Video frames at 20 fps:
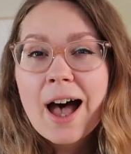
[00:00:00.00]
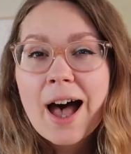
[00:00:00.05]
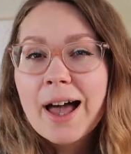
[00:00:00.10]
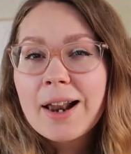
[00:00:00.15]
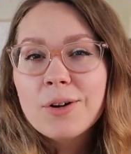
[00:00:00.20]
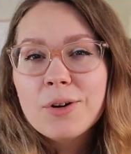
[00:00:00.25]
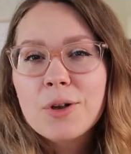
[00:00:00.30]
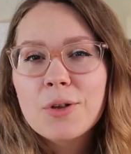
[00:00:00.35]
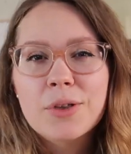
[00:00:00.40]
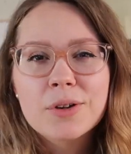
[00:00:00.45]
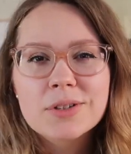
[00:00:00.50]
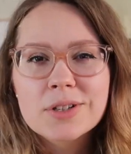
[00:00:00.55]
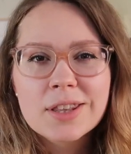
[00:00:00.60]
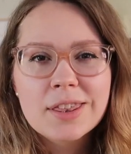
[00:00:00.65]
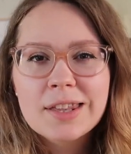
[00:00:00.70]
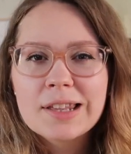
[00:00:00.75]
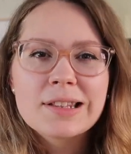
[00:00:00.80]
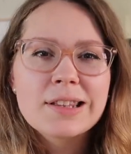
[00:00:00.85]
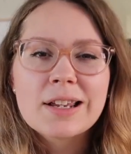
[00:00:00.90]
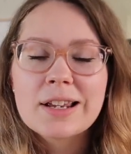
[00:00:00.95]
I don't know. Those are
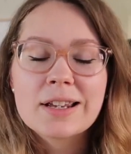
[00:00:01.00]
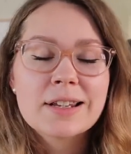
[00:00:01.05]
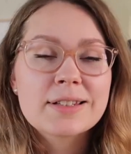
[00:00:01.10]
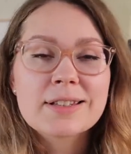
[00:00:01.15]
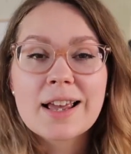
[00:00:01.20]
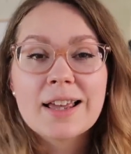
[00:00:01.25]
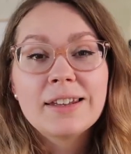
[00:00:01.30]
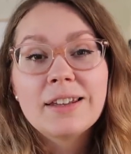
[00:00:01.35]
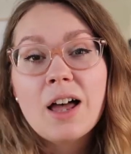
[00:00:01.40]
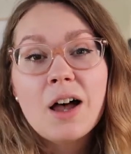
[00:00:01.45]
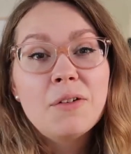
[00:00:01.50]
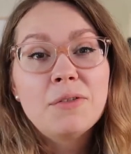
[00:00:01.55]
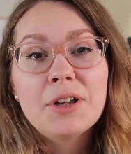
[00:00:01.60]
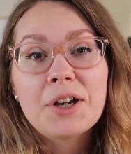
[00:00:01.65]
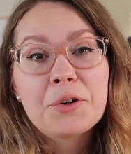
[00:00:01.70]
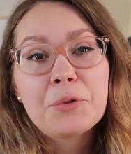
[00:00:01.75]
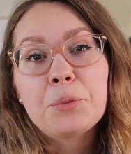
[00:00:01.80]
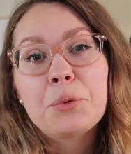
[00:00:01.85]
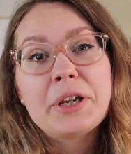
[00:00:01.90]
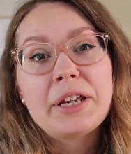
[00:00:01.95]
the things I love
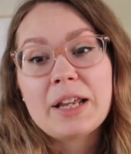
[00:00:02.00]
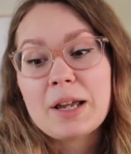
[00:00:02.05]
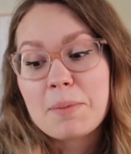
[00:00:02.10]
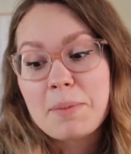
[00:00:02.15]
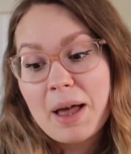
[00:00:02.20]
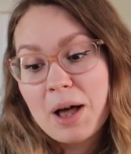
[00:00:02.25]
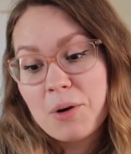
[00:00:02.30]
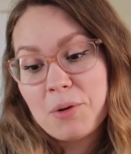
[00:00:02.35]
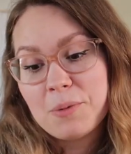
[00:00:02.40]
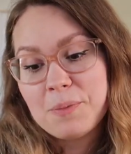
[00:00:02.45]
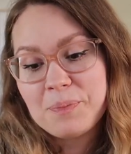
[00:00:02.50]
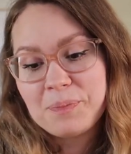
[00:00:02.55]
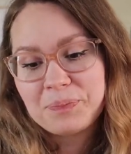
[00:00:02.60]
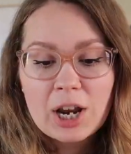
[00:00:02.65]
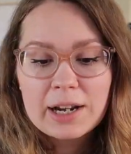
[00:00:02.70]
like reading about.